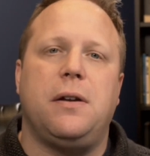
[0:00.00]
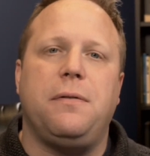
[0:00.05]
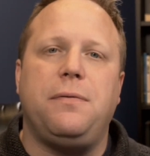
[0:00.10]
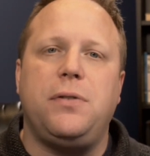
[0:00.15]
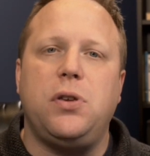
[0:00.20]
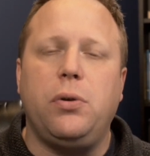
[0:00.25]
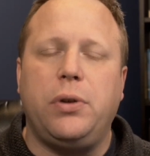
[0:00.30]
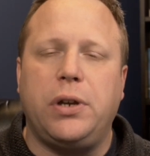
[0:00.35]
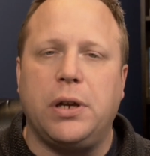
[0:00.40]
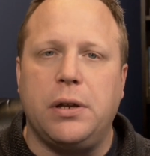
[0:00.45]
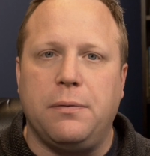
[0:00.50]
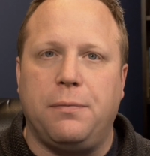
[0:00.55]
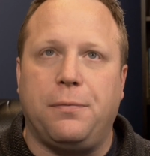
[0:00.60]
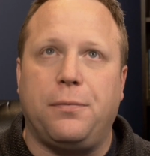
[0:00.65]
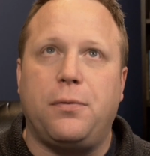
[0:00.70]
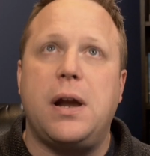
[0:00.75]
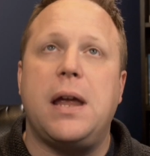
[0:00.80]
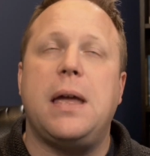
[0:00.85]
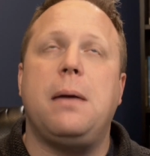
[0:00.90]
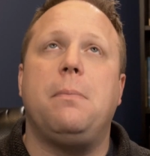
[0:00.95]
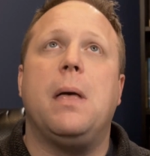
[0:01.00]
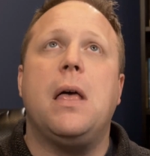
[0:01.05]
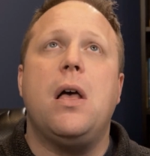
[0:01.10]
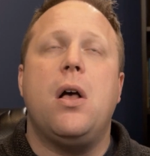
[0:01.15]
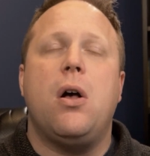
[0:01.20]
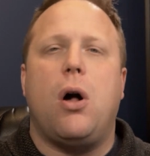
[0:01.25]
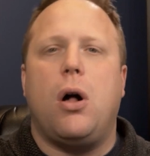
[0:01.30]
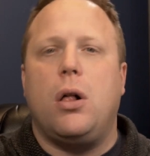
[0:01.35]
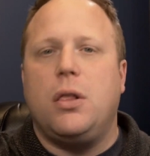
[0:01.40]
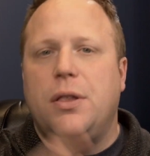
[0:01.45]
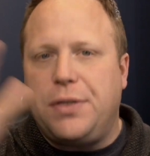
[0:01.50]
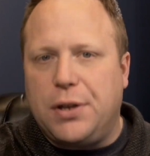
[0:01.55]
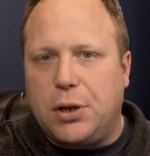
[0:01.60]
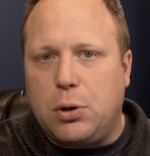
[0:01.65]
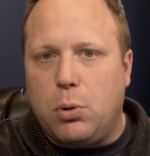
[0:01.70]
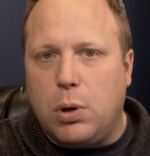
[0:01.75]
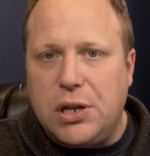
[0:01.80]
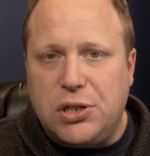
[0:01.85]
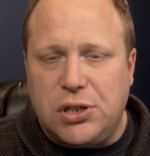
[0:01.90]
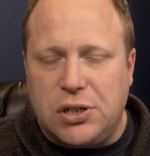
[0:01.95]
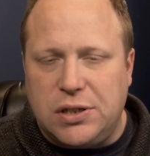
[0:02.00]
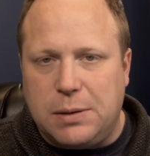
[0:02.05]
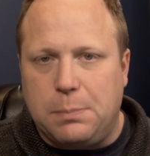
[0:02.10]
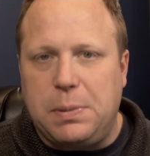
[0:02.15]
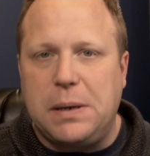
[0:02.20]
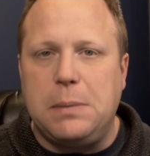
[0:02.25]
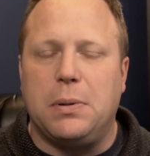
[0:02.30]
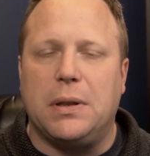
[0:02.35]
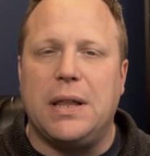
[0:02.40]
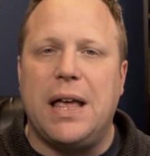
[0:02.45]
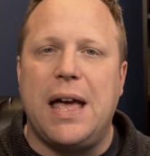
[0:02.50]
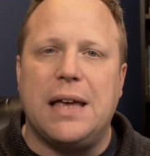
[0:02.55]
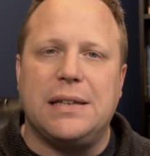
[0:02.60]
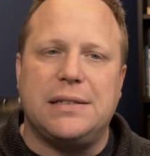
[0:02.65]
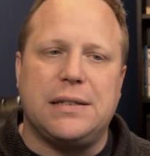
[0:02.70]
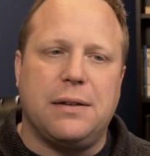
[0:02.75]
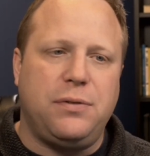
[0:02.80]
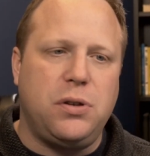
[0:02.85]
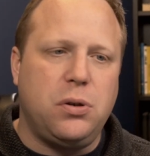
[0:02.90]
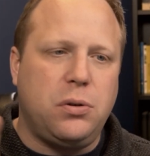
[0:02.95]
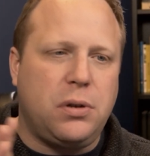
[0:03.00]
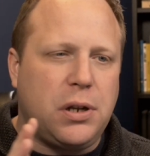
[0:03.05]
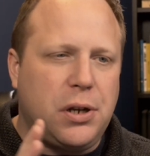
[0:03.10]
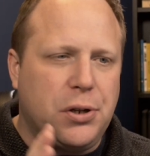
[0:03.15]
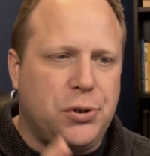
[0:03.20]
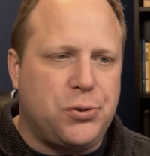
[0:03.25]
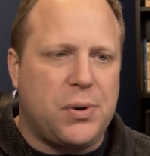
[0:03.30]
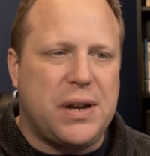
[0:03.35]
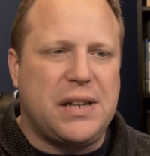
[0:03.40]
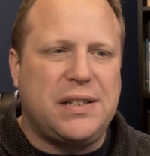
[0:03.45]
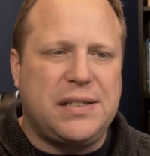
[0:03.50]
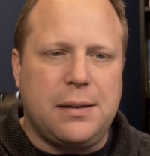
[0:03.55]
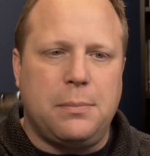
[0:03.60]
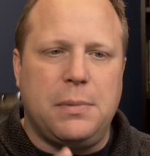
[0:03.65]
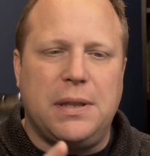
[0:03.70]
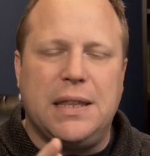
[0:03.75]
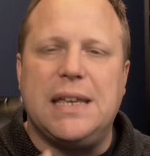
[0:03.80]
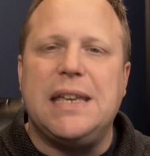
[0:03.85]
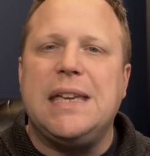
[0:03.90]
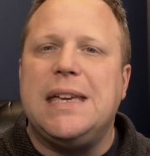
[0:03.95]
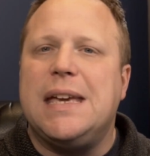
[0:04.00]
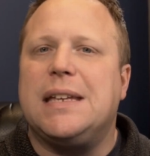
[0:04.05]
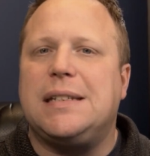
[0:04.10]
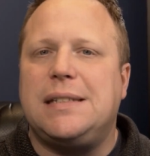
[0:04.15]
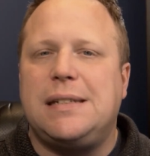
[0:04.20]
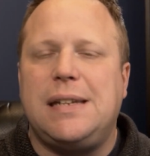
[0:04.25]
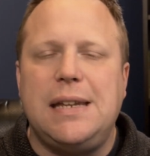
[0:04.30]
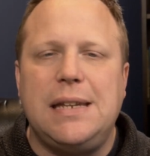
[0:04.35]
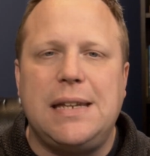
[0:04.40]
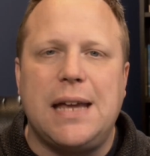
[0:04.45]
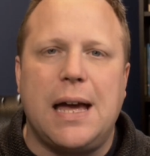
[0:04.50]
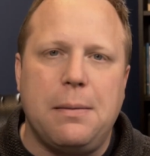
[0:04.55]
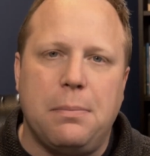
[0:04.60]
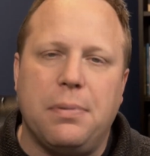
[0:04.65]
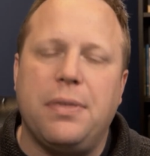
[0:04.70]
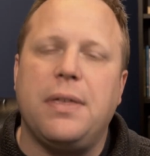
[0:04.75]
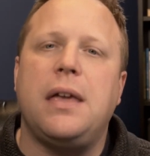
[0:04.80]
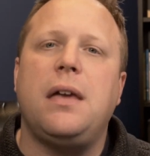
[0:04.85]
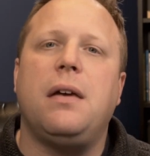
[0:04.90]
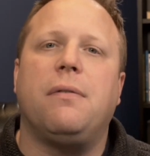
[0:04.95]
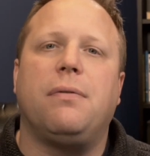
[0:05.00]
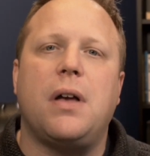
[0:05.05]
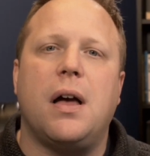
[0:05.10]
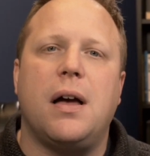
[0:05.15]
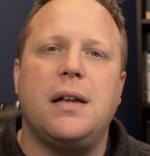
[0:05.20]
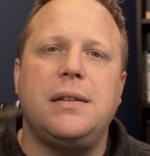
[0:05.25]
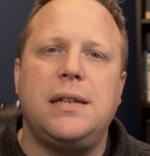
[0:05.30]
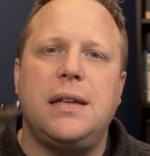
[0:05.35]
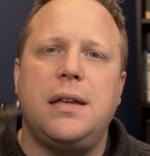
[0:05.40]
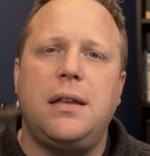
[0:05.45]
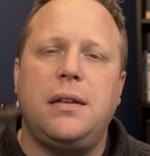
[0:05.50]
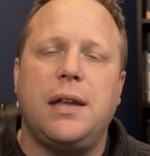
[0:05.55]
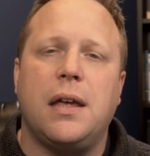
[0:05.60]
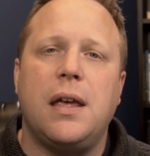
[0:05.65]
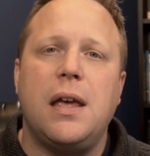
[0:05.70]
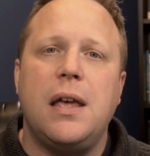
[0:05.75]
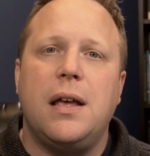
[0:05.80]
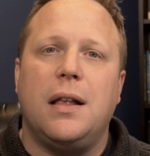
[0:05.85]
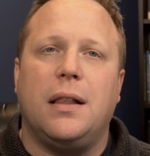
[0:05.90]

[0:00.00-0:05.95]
And if you can frame all of the questions that people ask, if you can address them in the EST type thing of content,